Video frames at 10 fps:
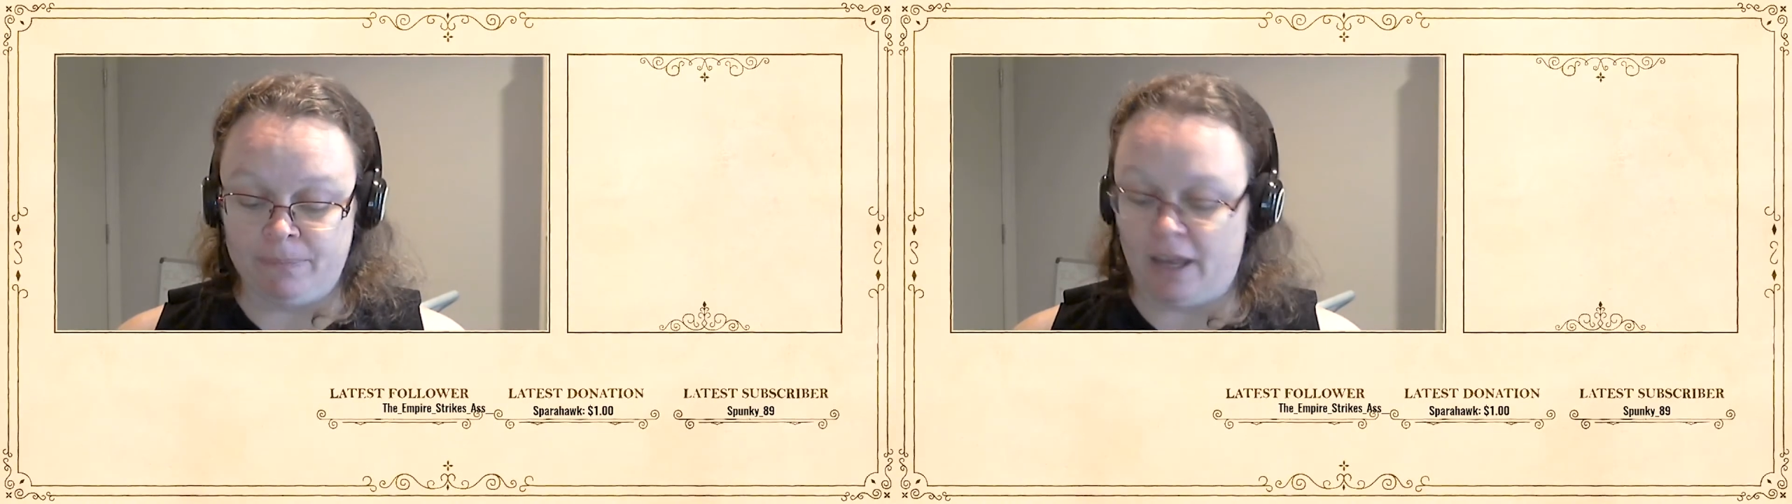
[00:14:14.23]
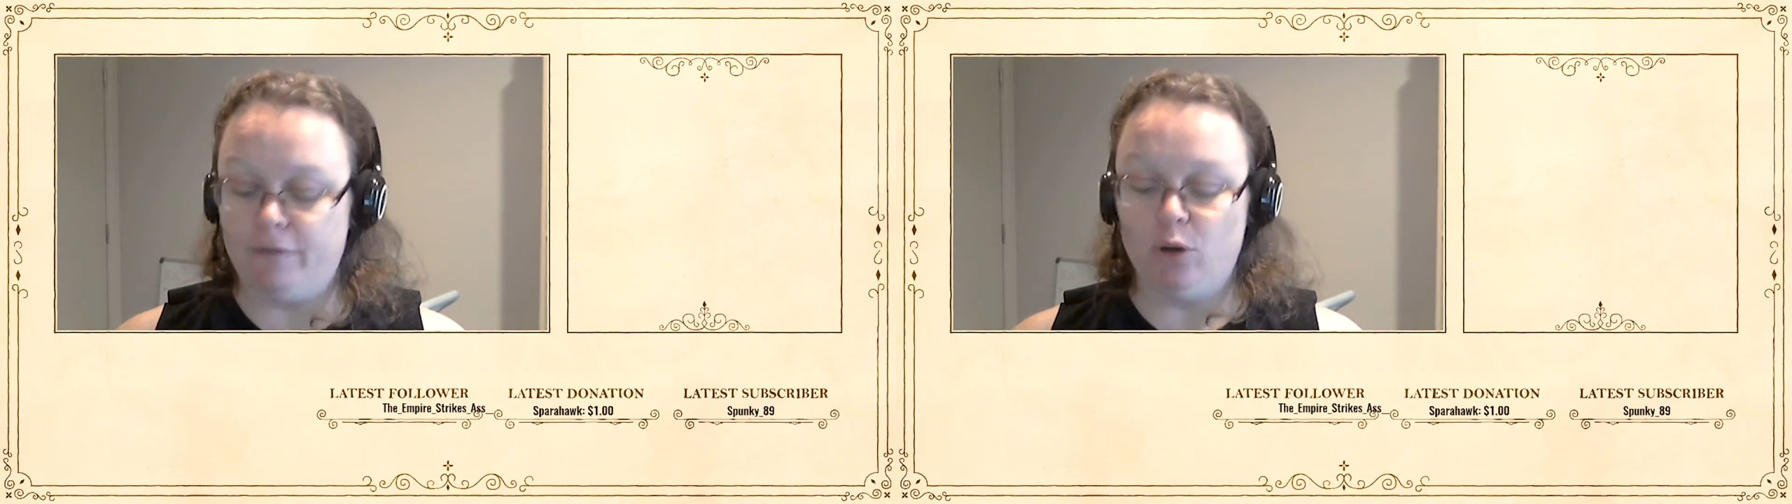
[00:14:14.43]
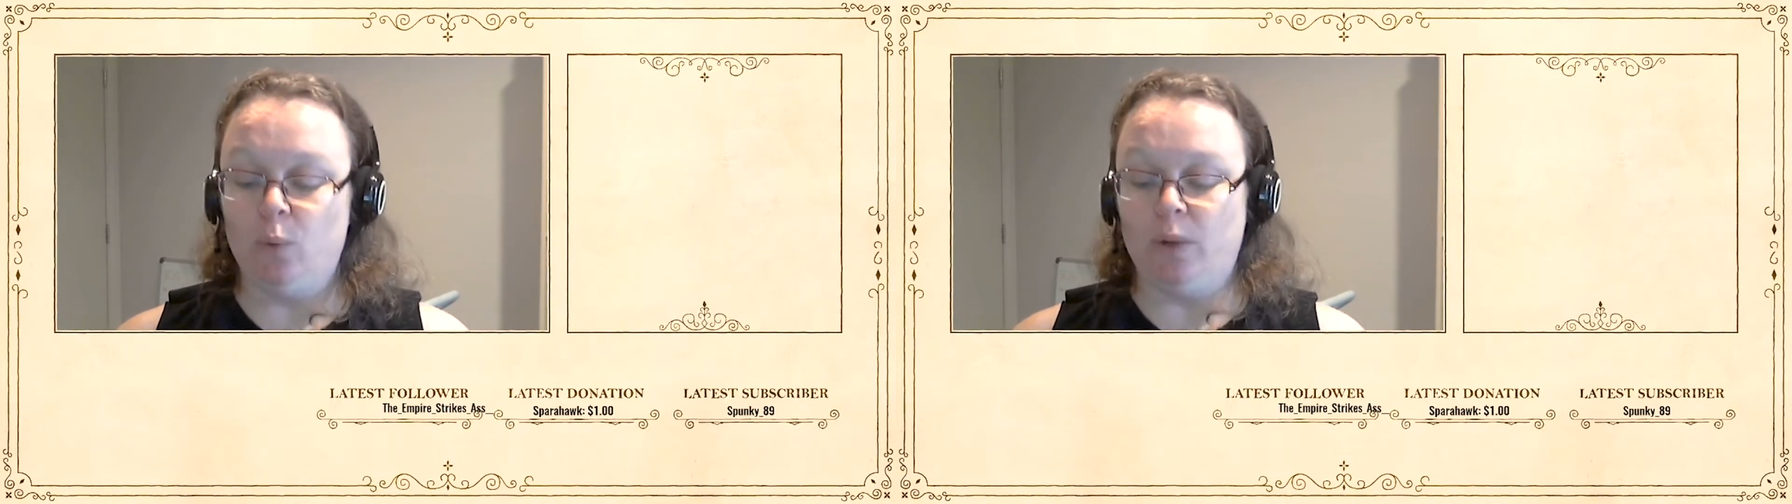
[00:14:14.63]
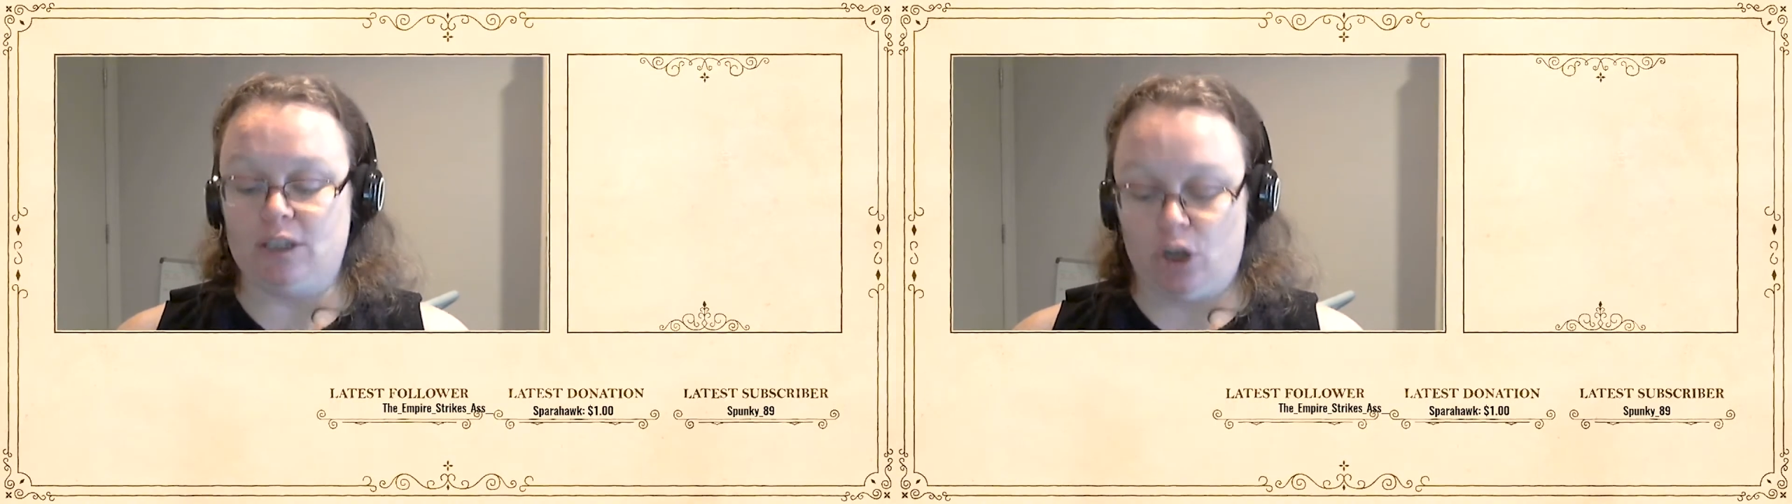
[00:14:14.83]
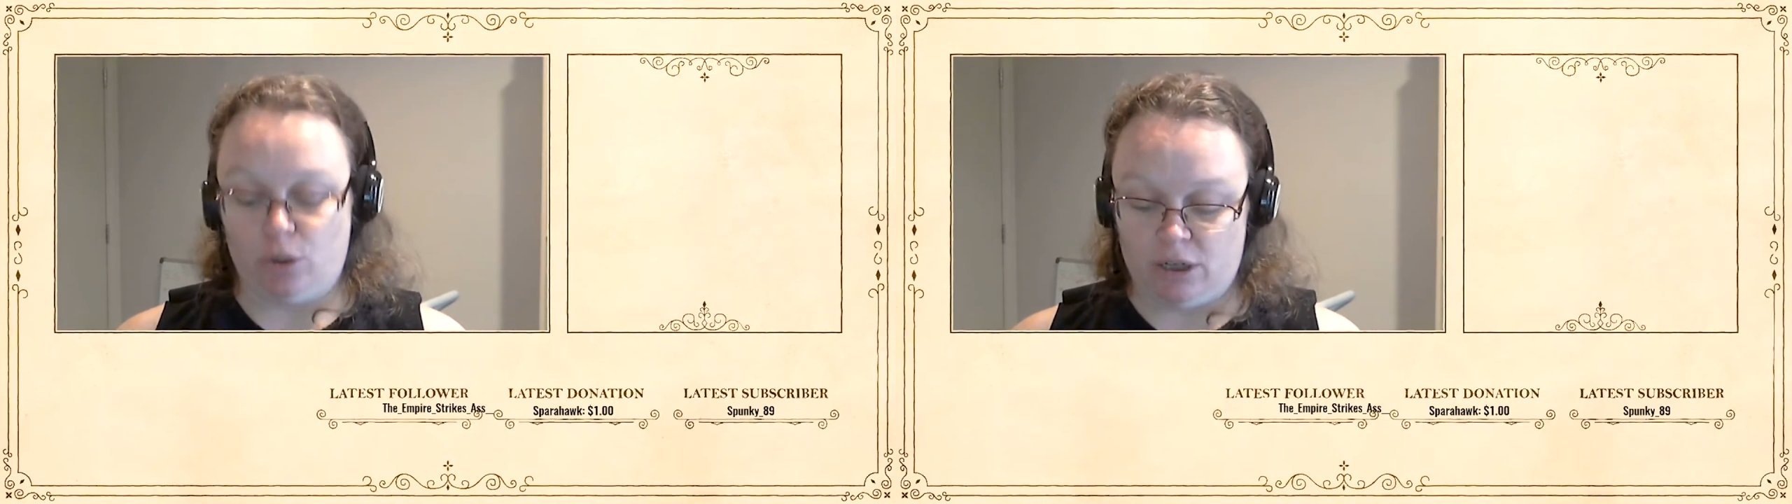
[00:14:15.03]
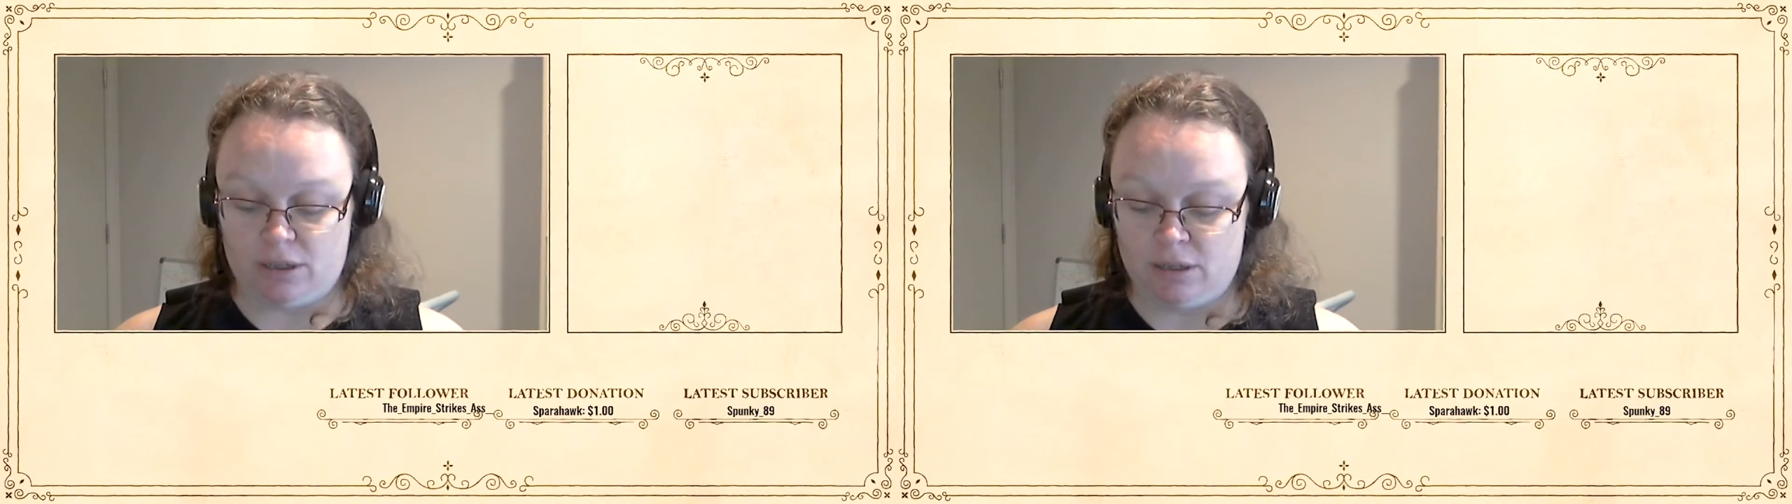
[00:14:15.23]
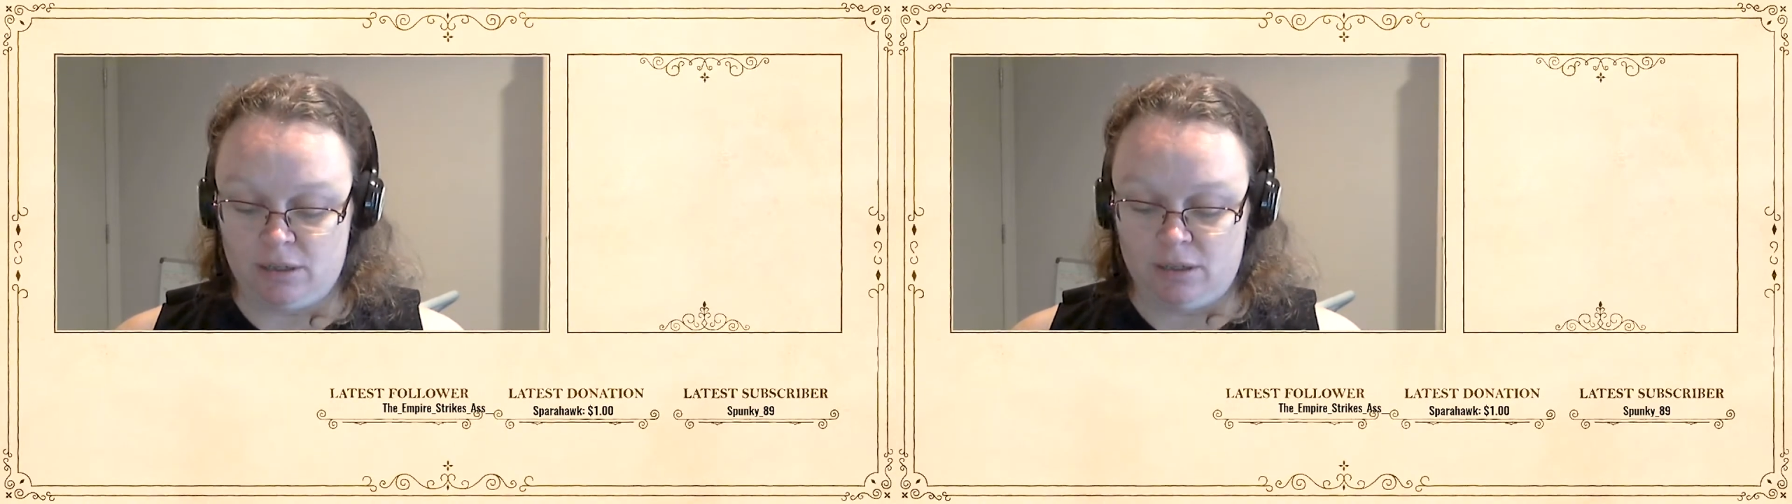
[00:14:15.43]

"I've always known it,